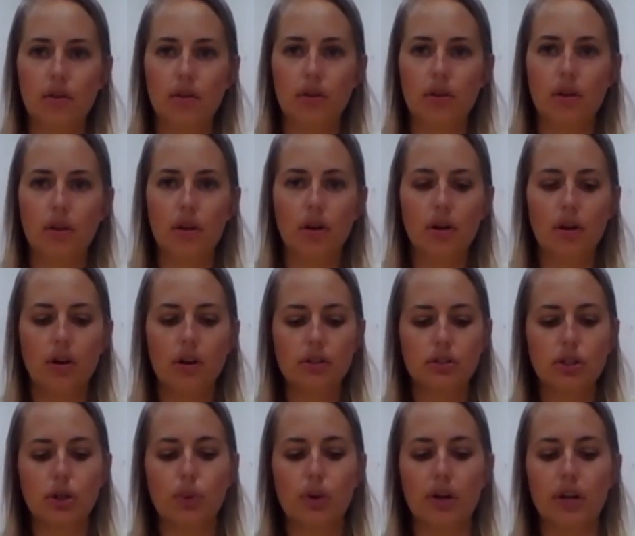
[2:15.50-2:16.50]
So we're going to
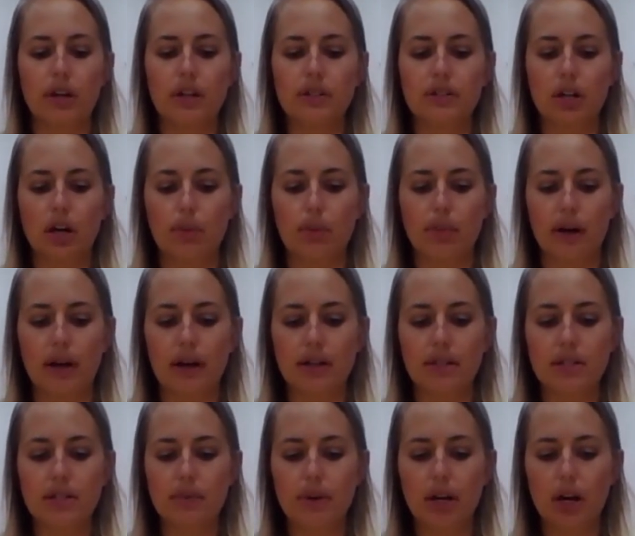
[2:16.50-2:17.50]
start by dipping our
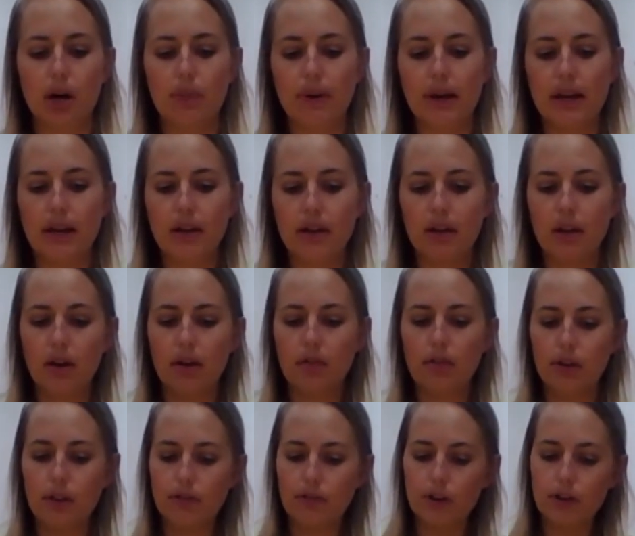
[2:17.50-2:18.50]
paint for the first
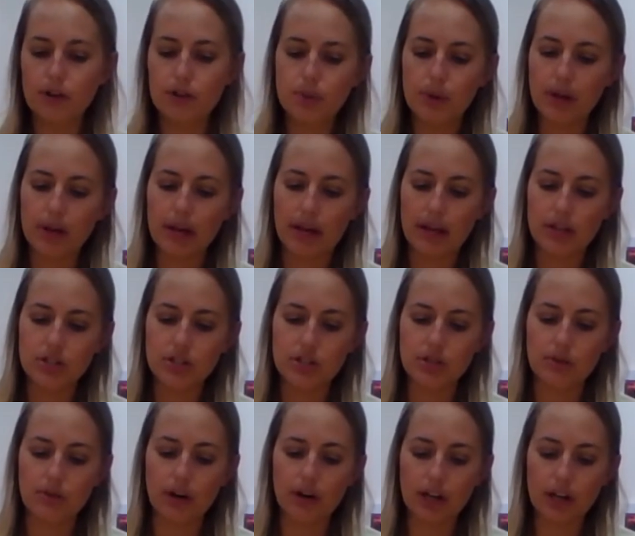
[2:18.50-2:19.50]
one and just running our
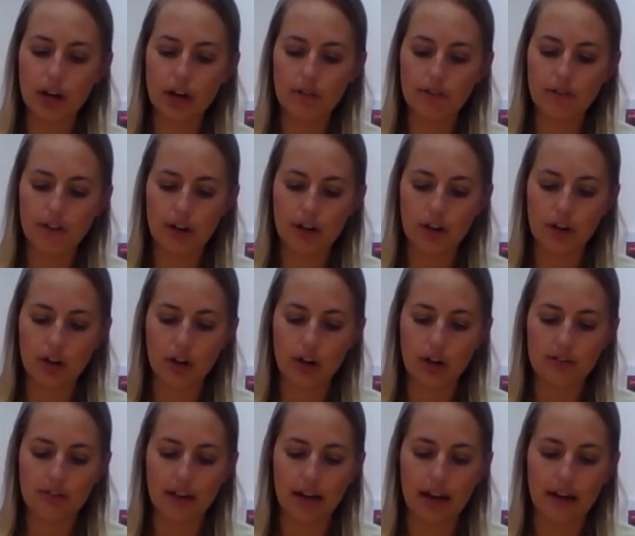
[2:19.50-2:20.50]
finger across the end of
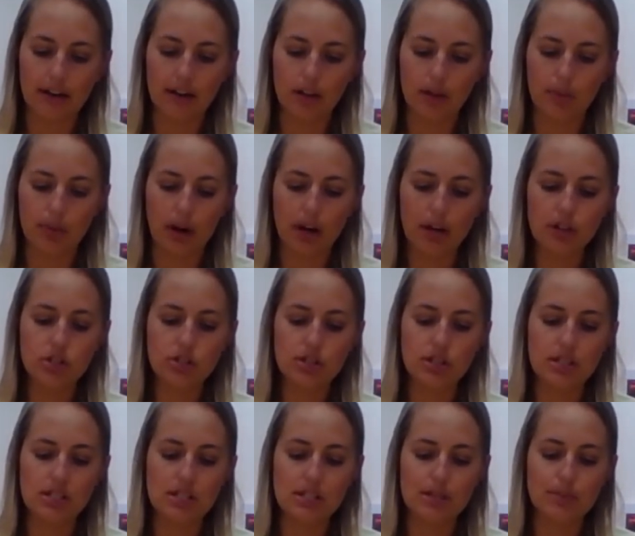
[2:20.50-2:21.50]
the brush to
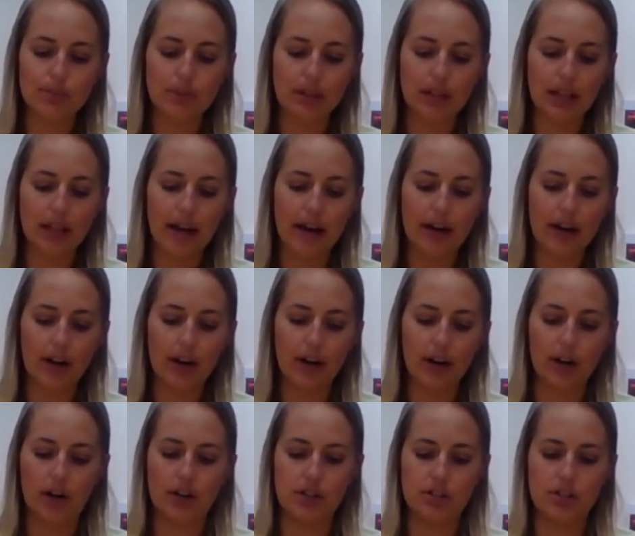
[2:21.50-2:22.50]
splatter it onto your
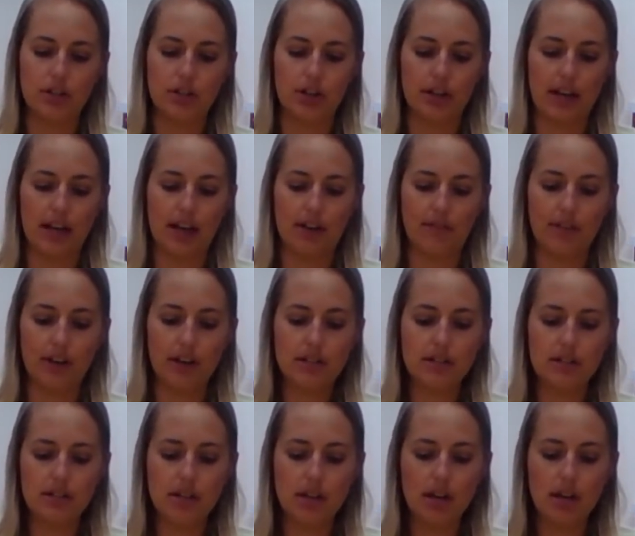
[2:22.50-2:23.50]
canvas,
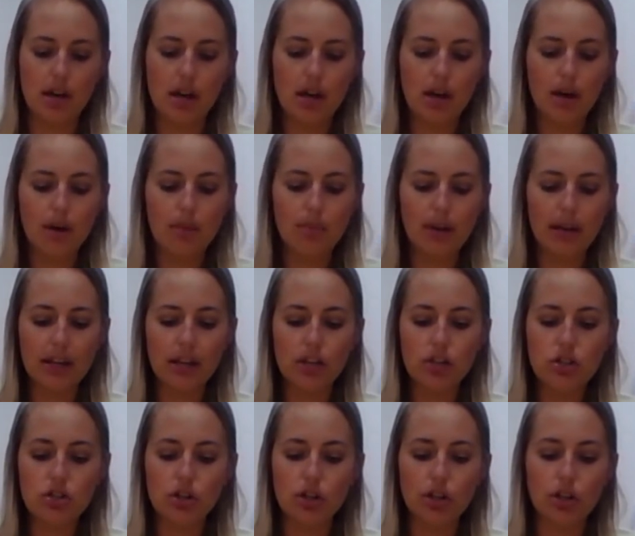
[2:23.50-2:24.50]
making sure you
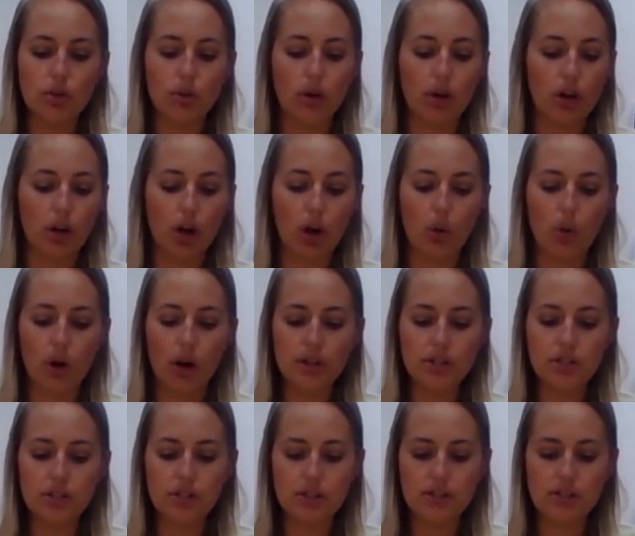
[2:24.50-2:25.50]
can go onto your
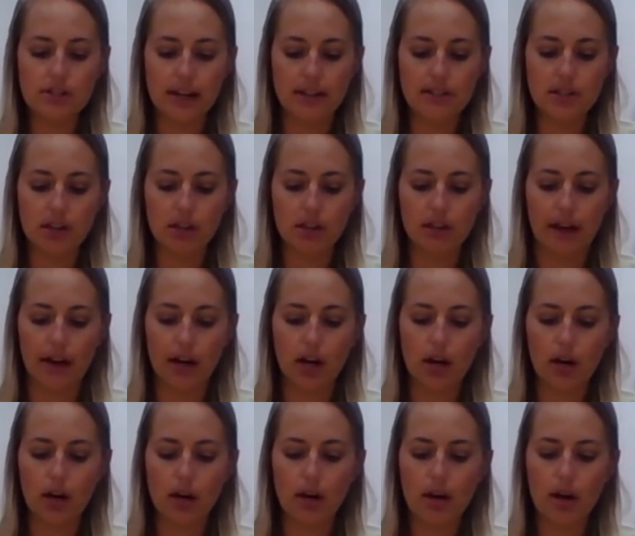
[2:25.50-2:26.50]
stencil letter
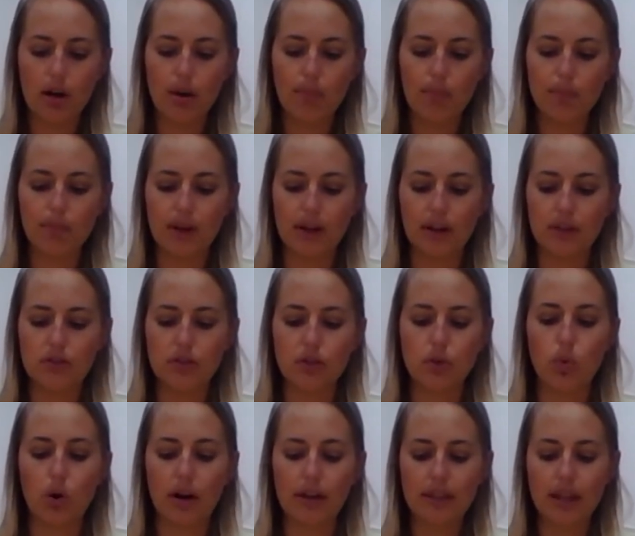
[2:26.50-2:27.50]
because you want
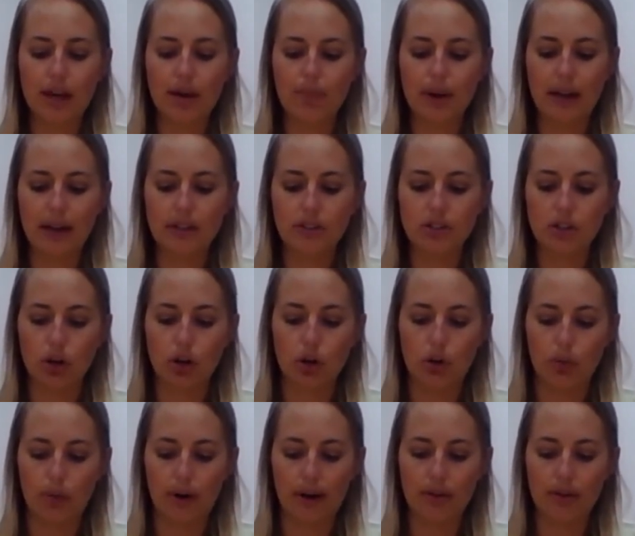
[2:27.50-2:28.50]
that paint to go around
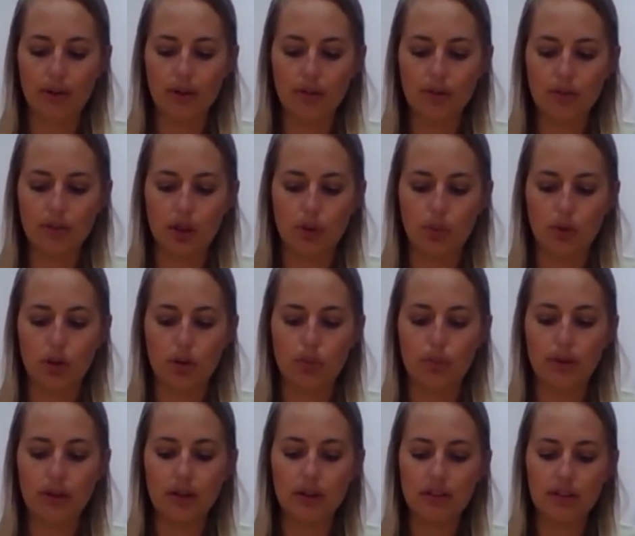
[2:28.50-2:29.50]
it so that when you peel the
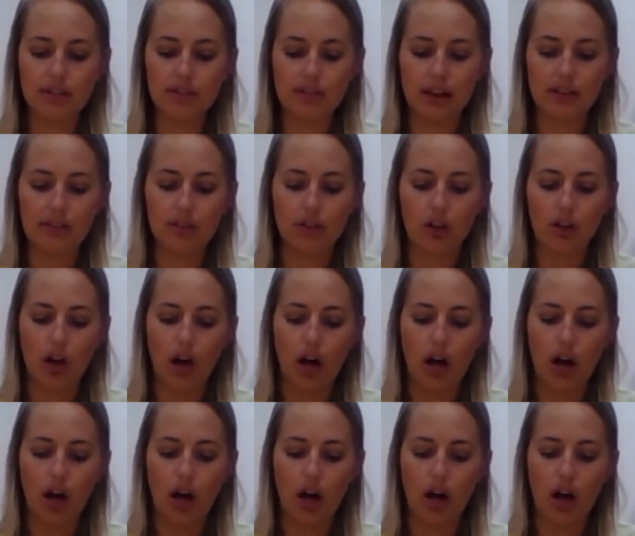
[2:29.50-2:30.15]
stencil off,